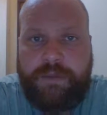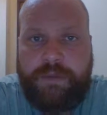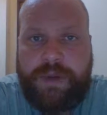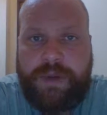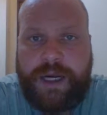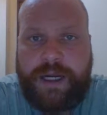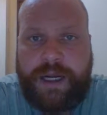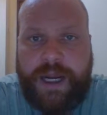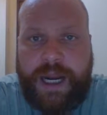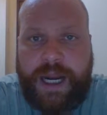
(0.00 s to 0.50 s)

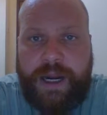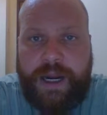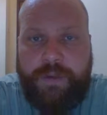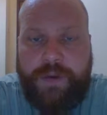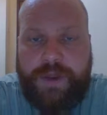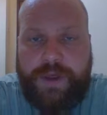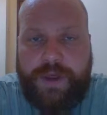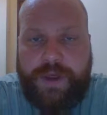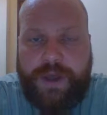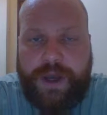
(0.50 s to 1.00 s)
But I
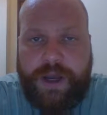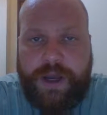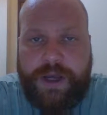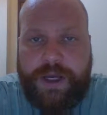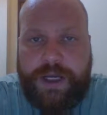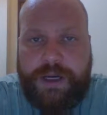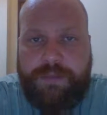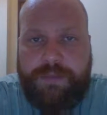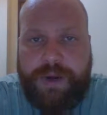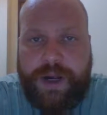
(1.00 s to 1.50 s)
was a young
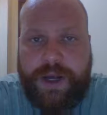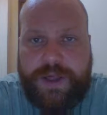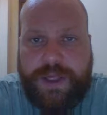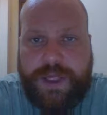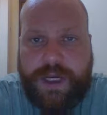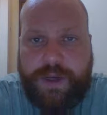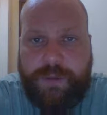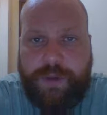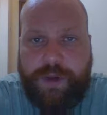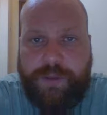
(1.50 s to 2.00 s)
and
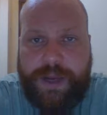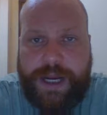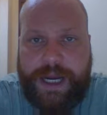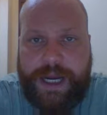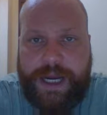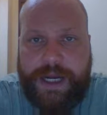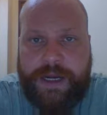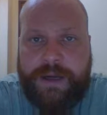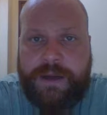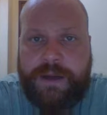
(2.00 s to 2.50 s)
impressionable
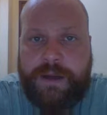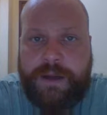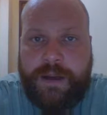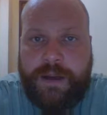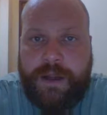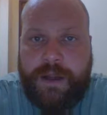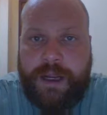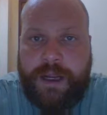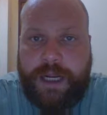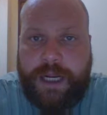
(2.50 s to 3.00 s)
man,
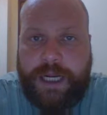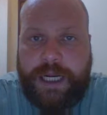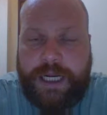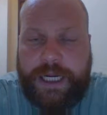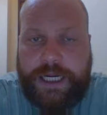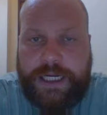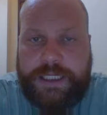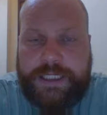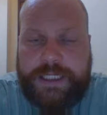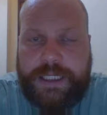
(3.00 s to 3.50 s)

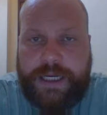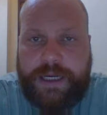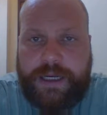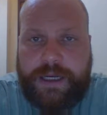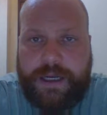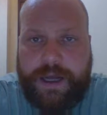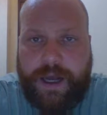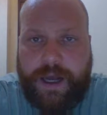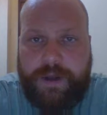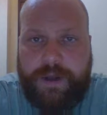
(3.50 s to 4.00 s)
and a
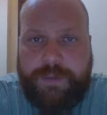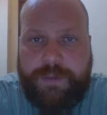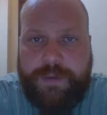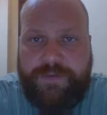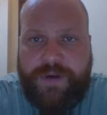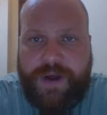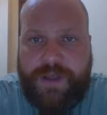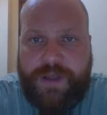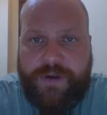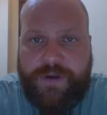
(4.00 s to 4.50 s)
college
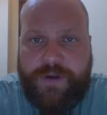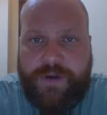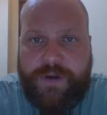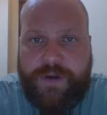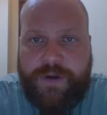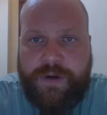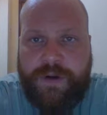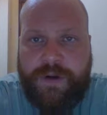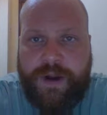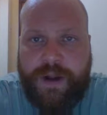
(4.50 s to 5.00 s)

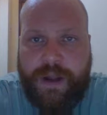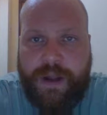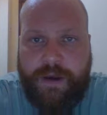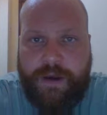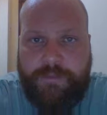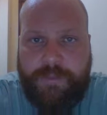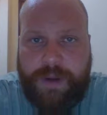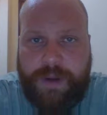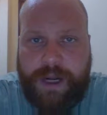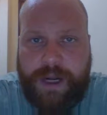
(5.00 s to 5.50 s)
professor
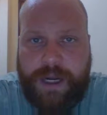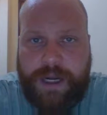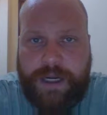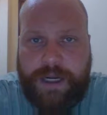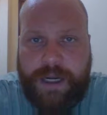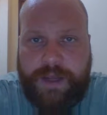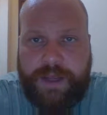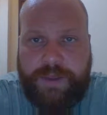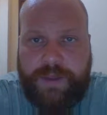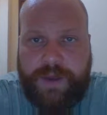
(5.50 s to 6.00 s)
of
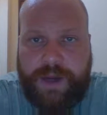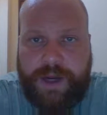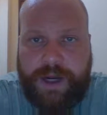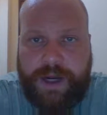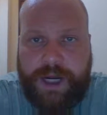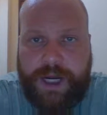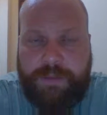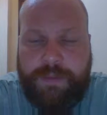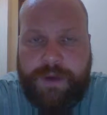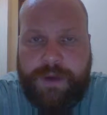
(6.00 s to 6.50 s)
mine at the
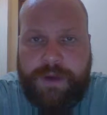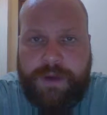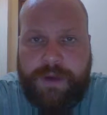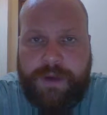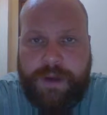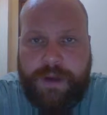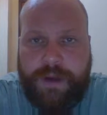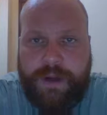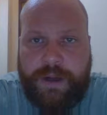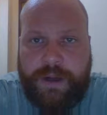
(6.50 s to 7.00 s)
time
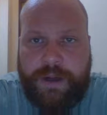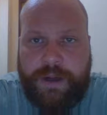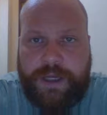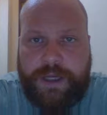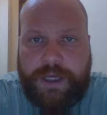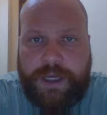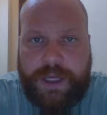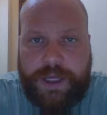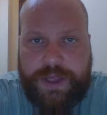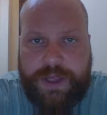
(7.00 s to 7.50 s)

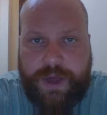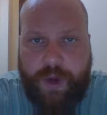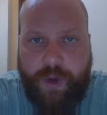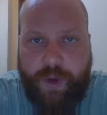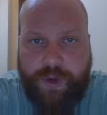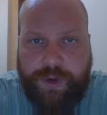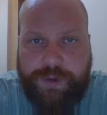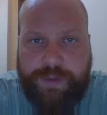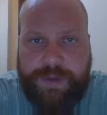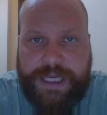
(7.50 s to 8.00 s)

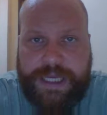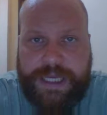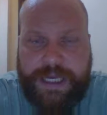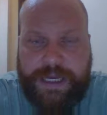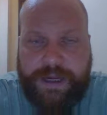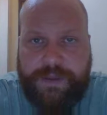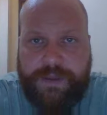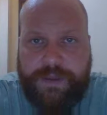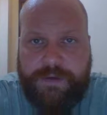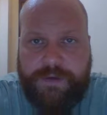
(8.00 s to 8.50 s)
cajoled me
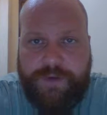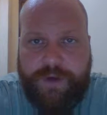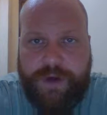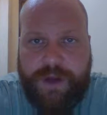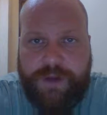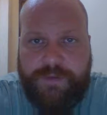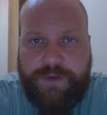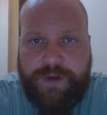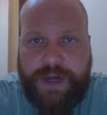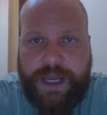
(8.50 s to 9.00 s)
into
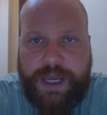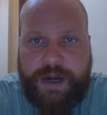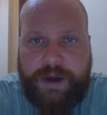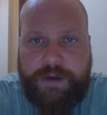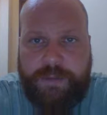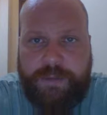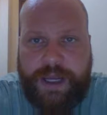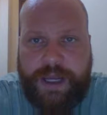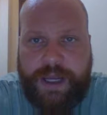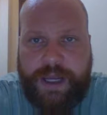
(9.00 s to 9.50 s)
voting for
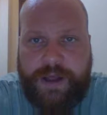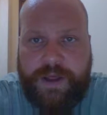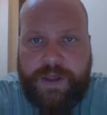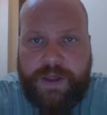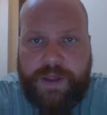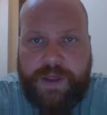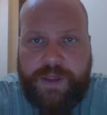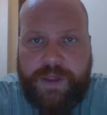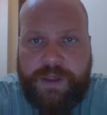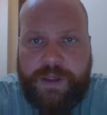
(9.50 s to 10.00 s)
Nader
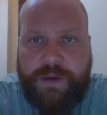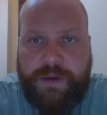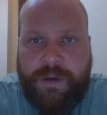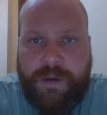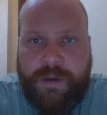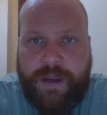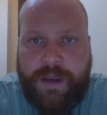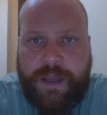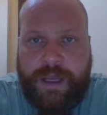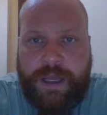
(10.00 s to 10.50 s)
because
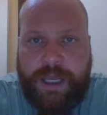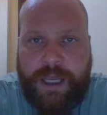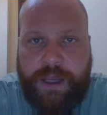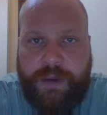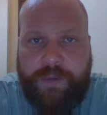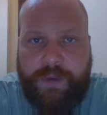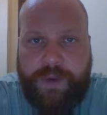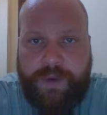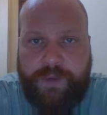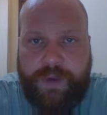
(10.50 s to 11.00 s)
he
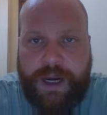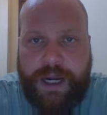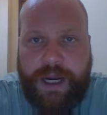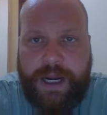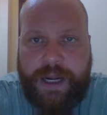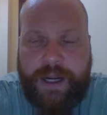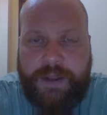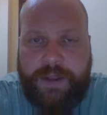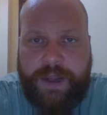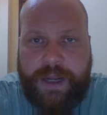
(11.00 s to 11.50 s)
was
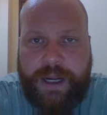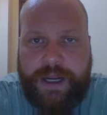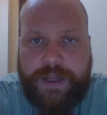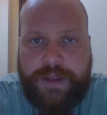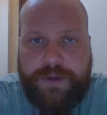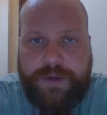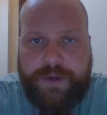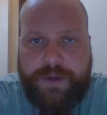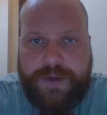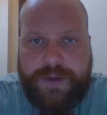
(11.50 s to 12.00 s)
right that
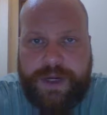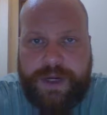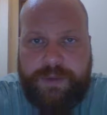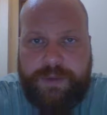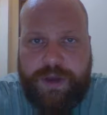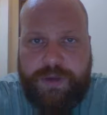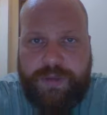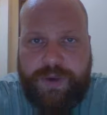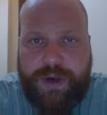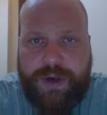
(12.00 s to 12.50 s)
George
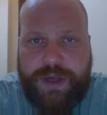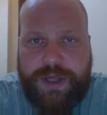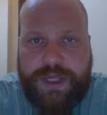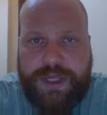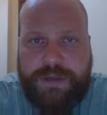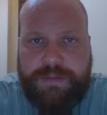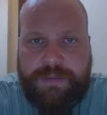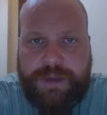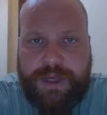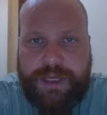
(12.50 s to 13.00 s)
W.
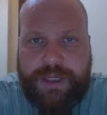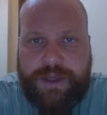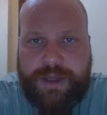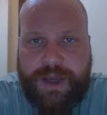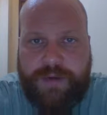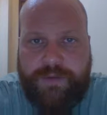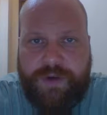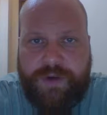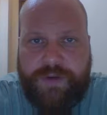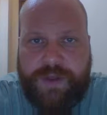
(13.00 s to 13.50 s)
Bush, being the
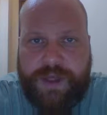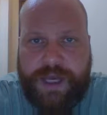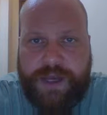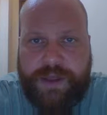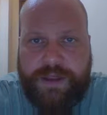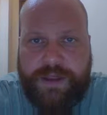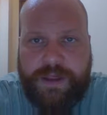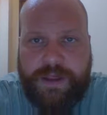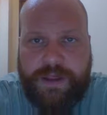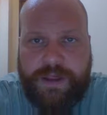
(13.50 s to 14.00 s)
governor of
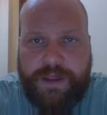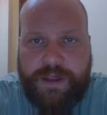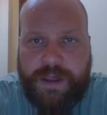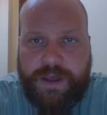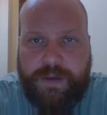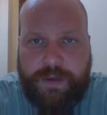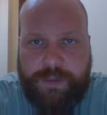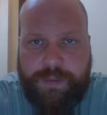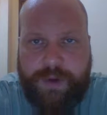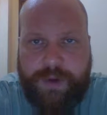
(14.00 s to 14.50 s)
Texas,
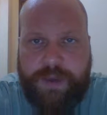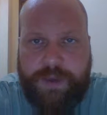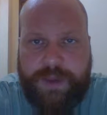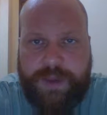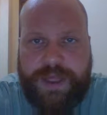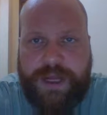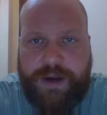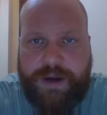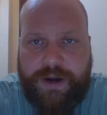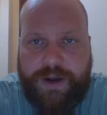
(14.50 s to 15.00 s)
it was pretty
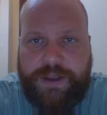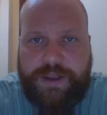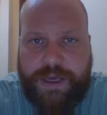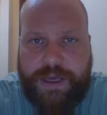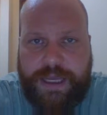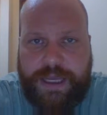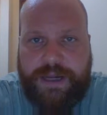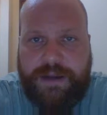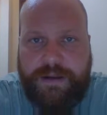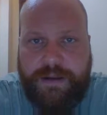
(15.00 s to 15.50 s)
much
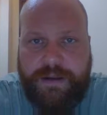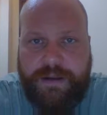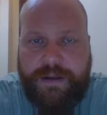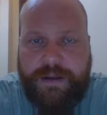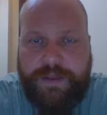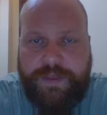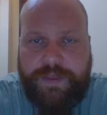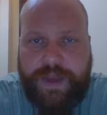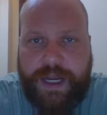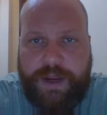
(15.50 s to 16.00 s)
guaranteed
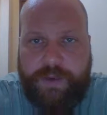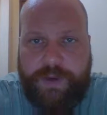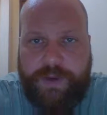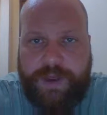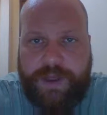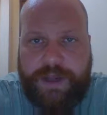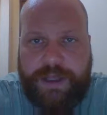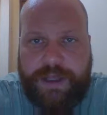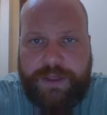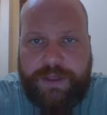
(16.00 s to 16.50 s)
that he was
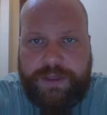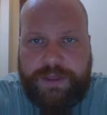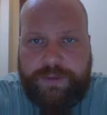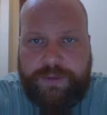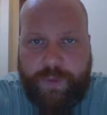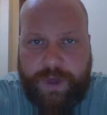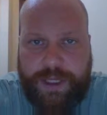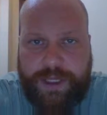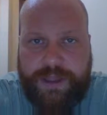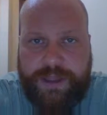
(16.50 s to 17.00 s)
going to
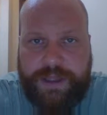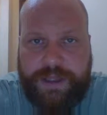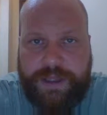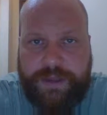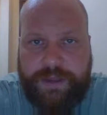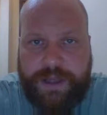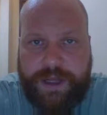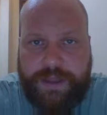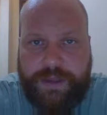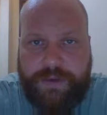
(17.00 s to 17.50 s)
win the
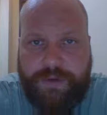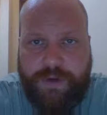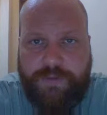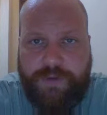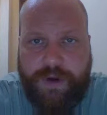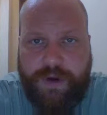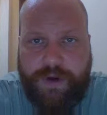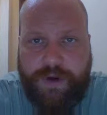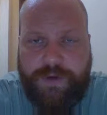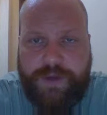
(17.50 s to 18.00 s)
electoral
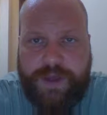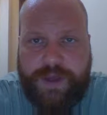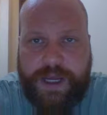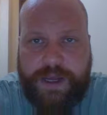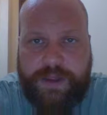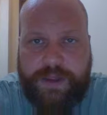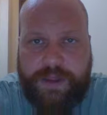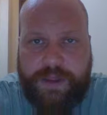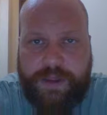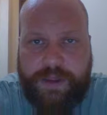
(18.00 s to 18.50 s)
vote for
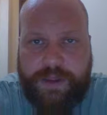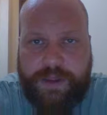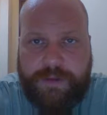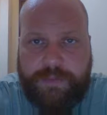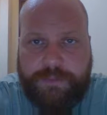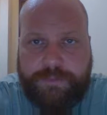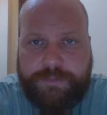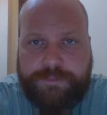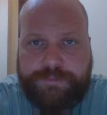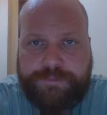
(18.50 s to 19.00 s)
Texas.
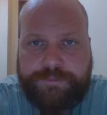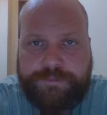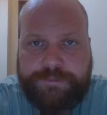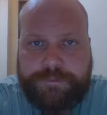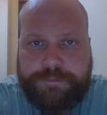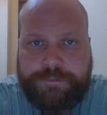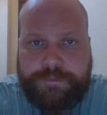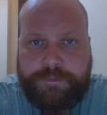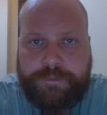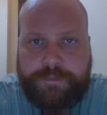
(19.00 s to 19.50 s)

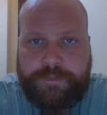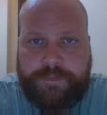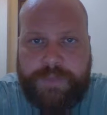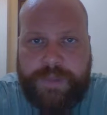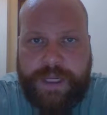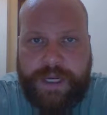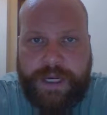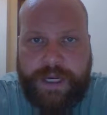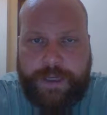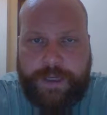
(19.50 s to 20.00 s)

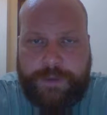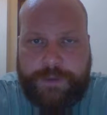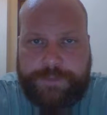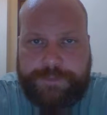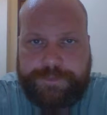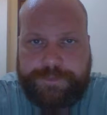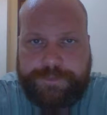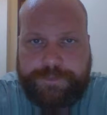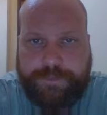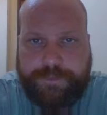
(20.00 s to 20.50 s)
Now,
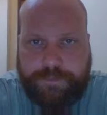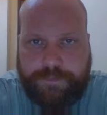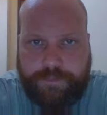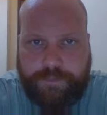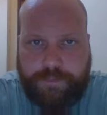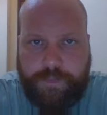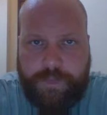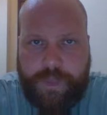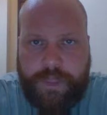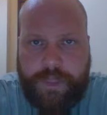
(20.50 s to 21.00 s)

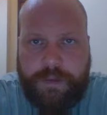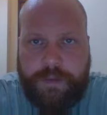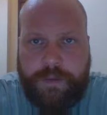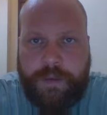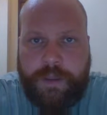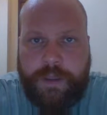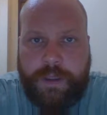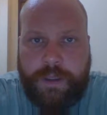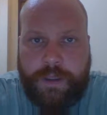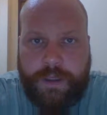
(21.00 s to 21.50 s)

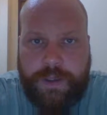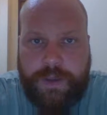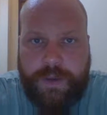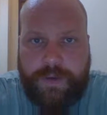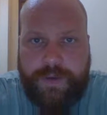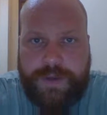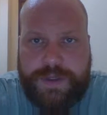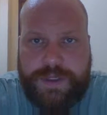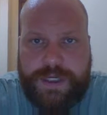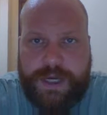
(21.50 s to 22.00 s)

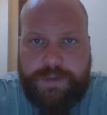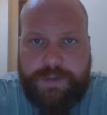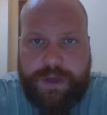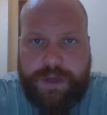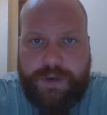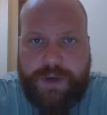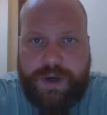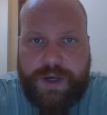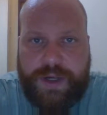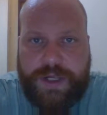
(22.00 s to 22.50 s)
George W.
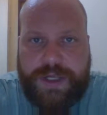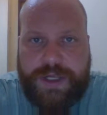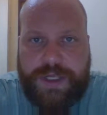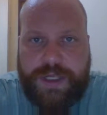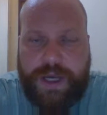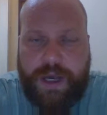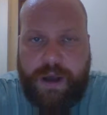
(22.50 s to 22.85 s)
Bush